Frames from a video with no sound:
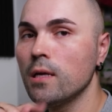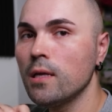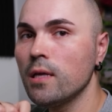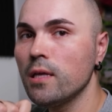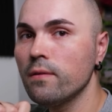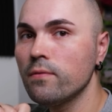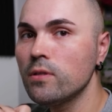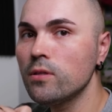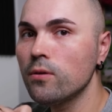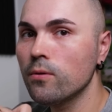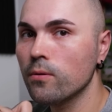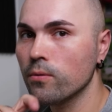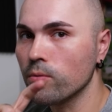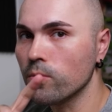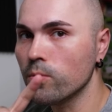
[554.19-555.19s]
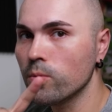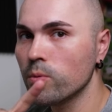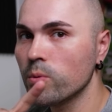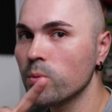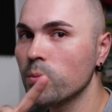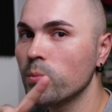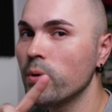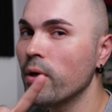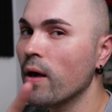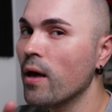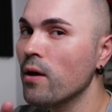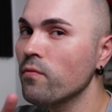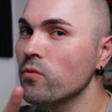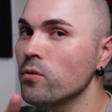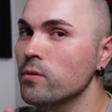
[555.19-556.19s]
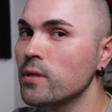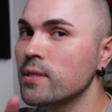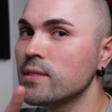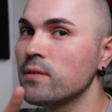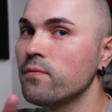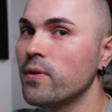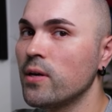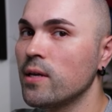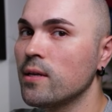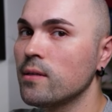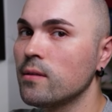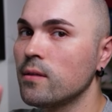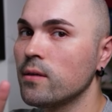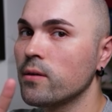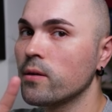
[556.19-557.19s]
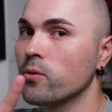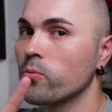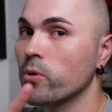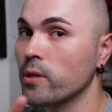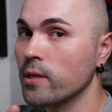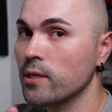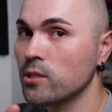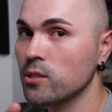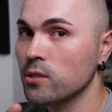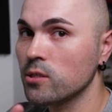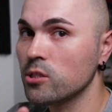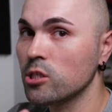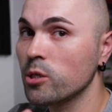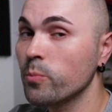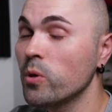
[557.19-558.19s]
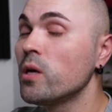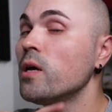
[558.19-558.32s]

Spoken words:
Even though we have not activated the relationship